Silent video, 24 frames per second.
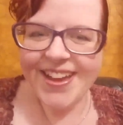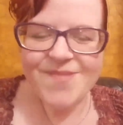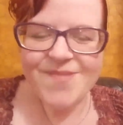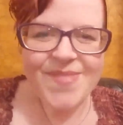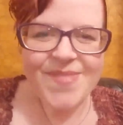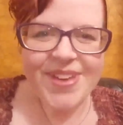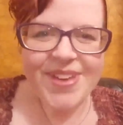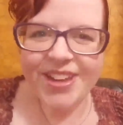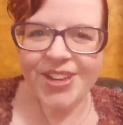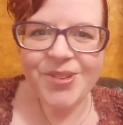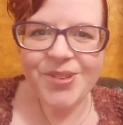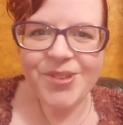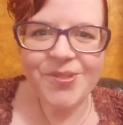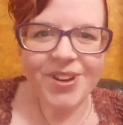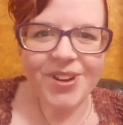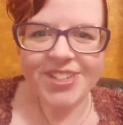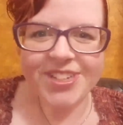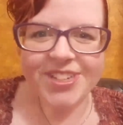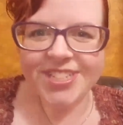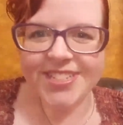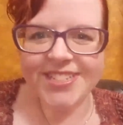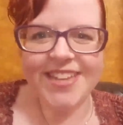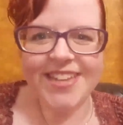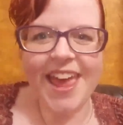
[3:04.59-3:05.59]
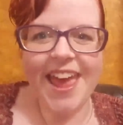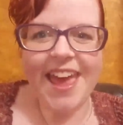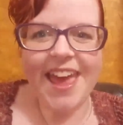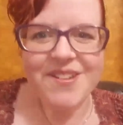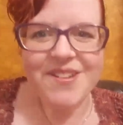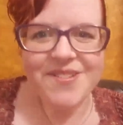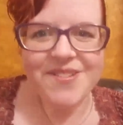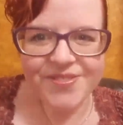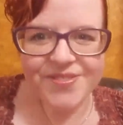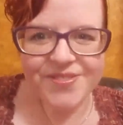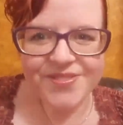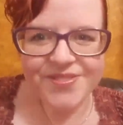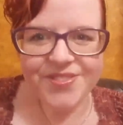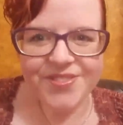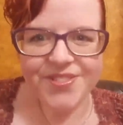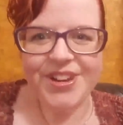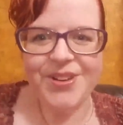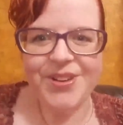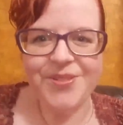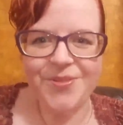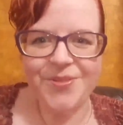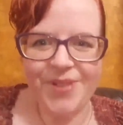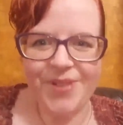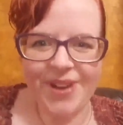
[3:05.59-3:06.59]
Man, you are just
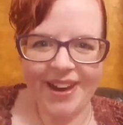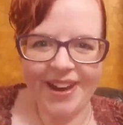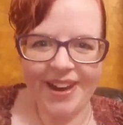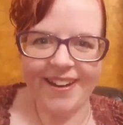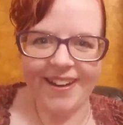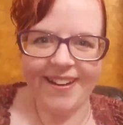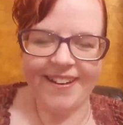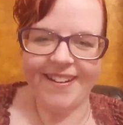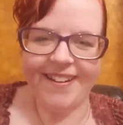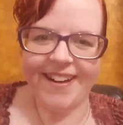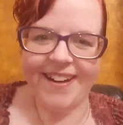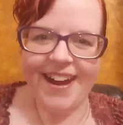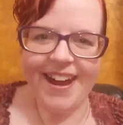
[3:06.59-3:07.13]
everywhere,